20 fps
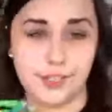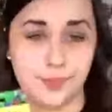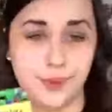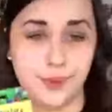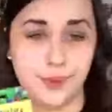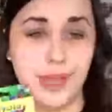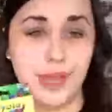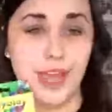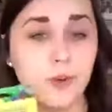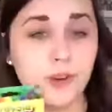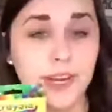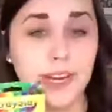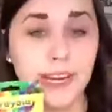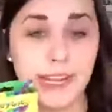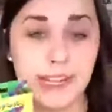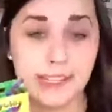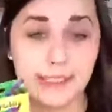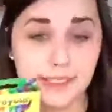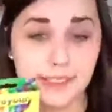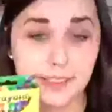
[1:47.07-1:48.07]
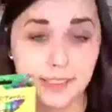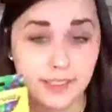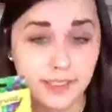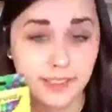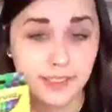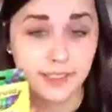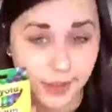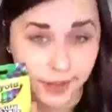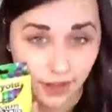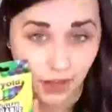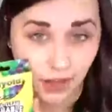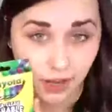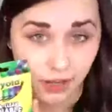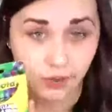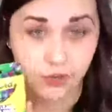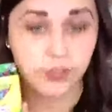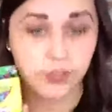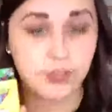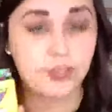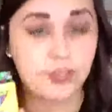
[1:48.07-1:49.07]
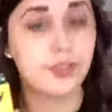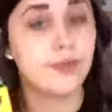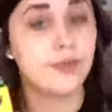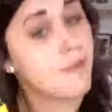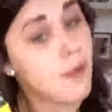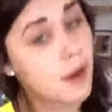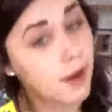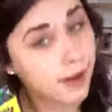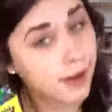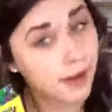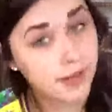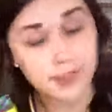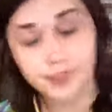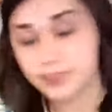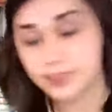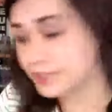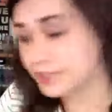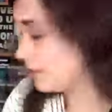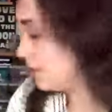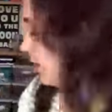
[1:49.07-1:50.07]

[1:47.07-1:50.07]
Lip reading: we have crayons. You could do markers.